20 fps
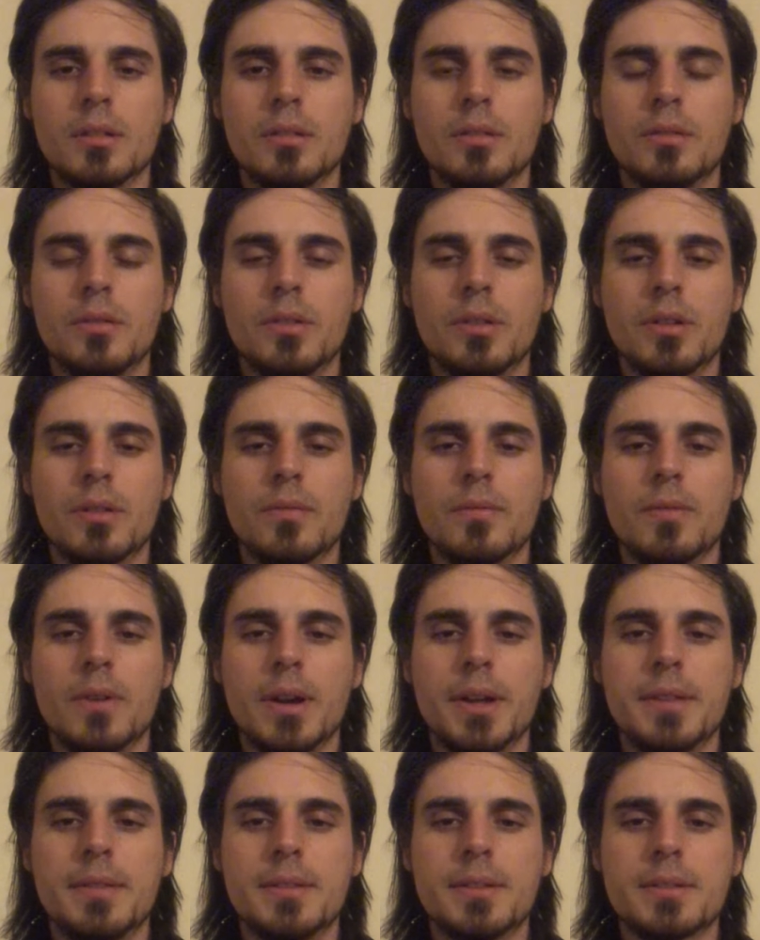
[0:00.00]
If you can
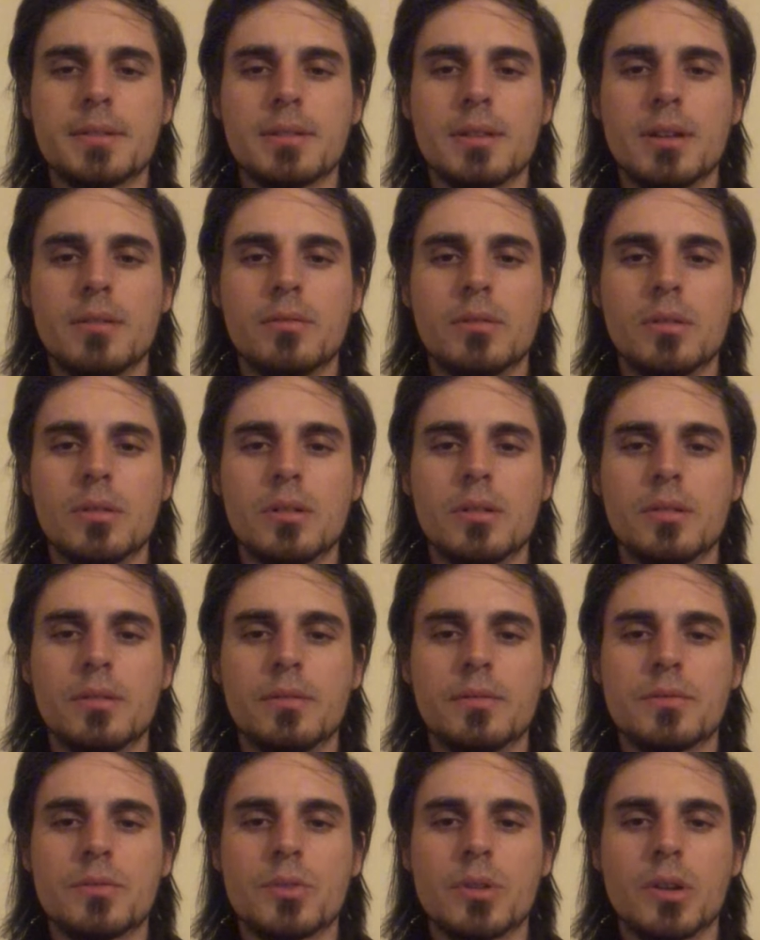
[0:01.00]
find this level
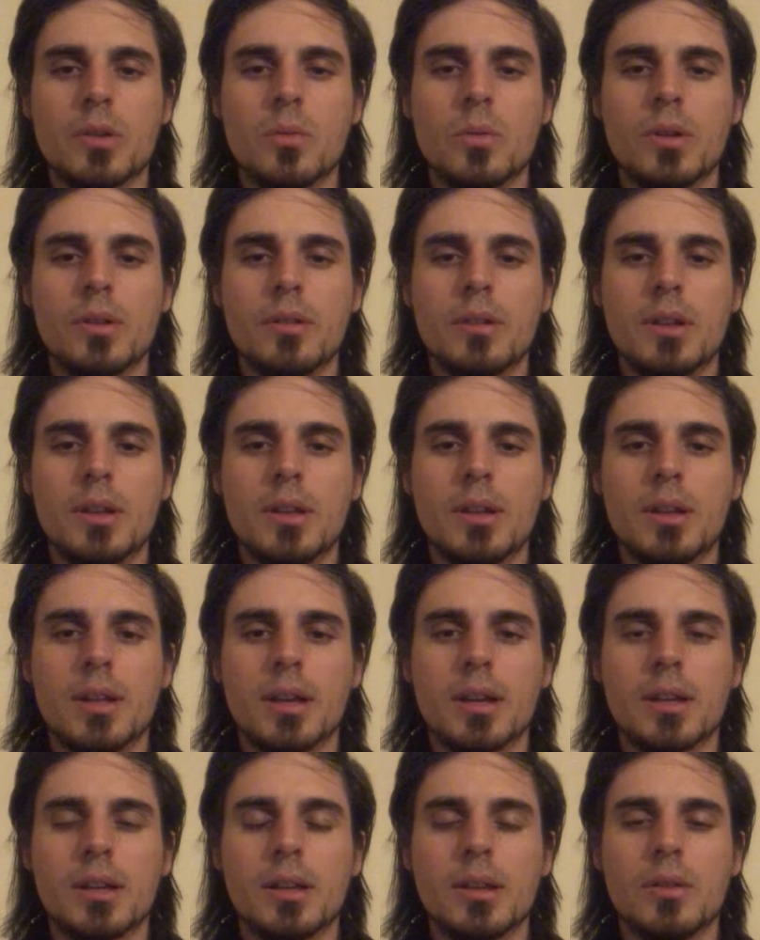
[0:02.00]
of tranquility and
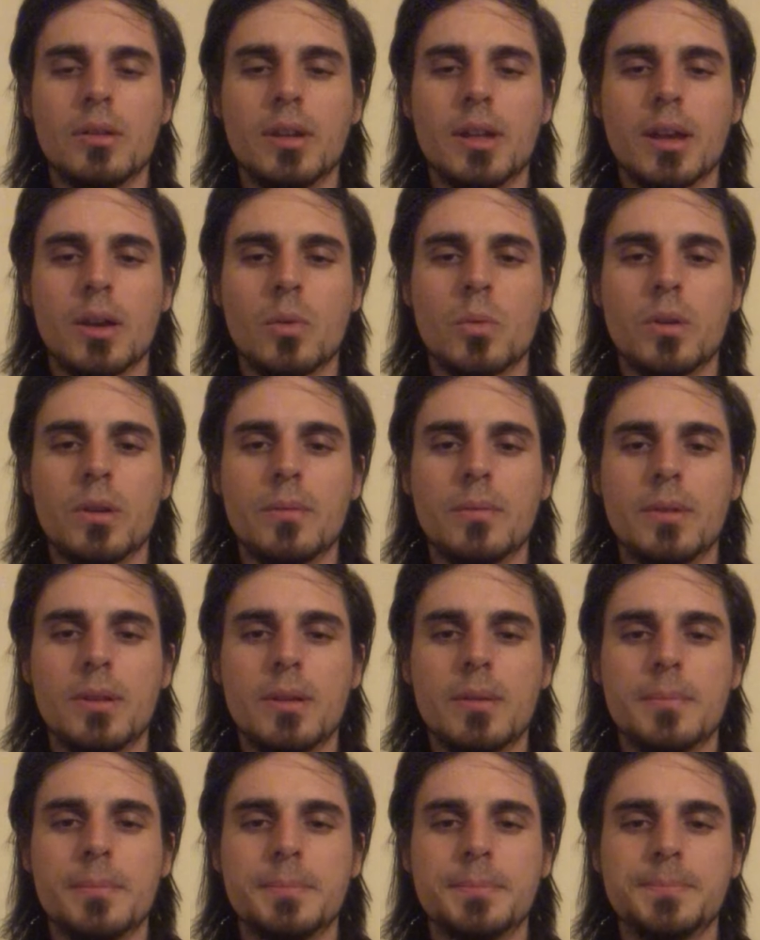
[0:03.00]

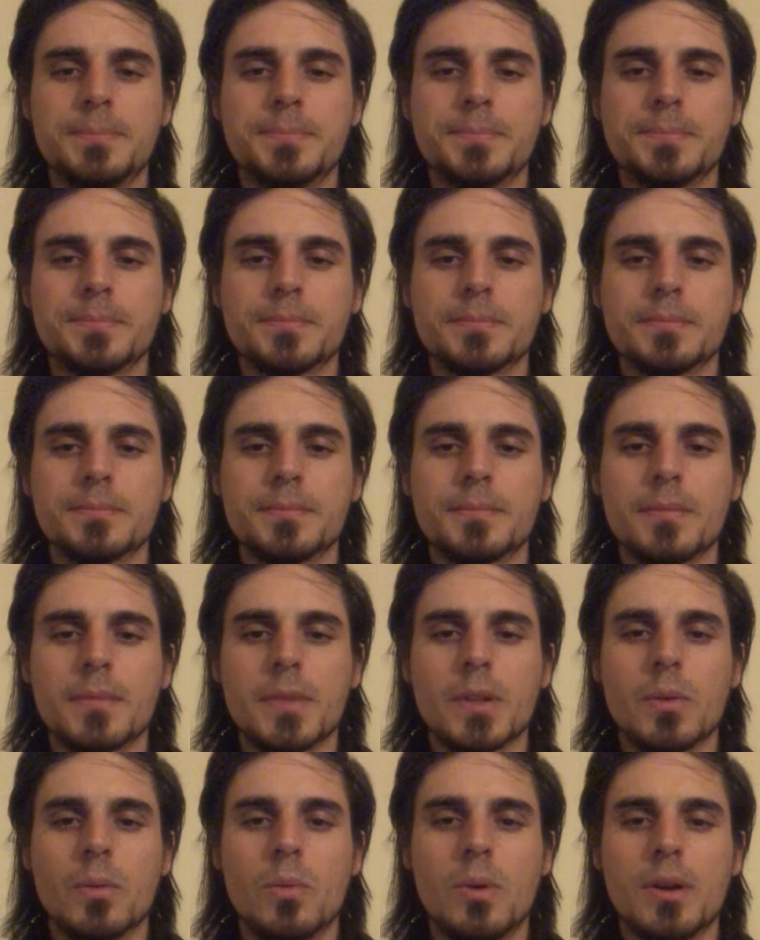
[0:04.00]
equanimity
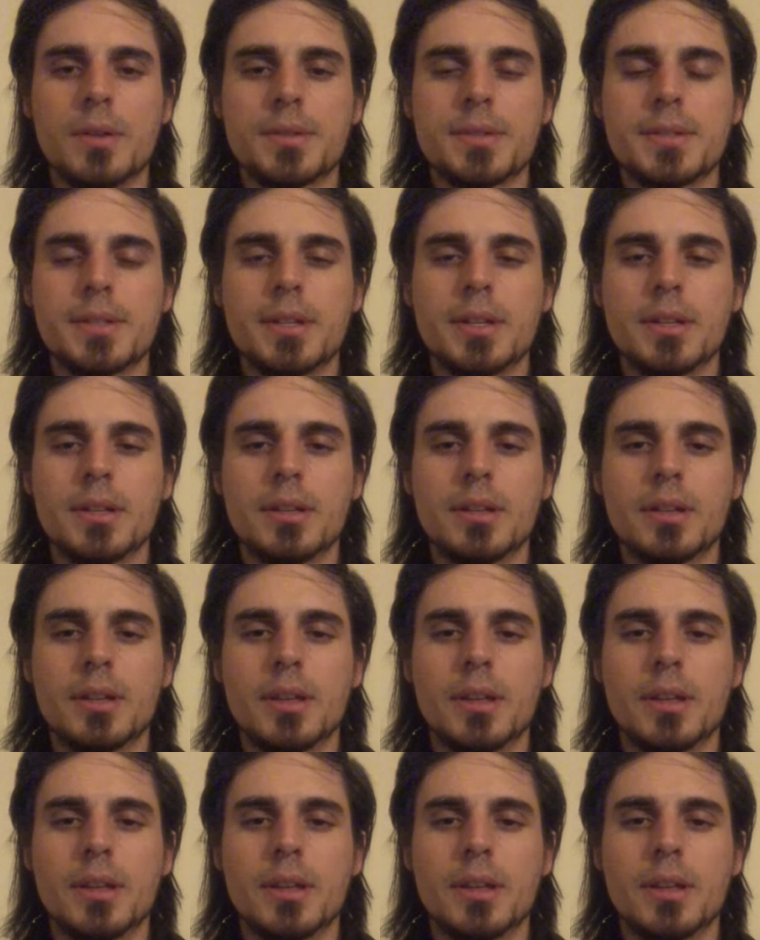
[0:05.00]
while sitting,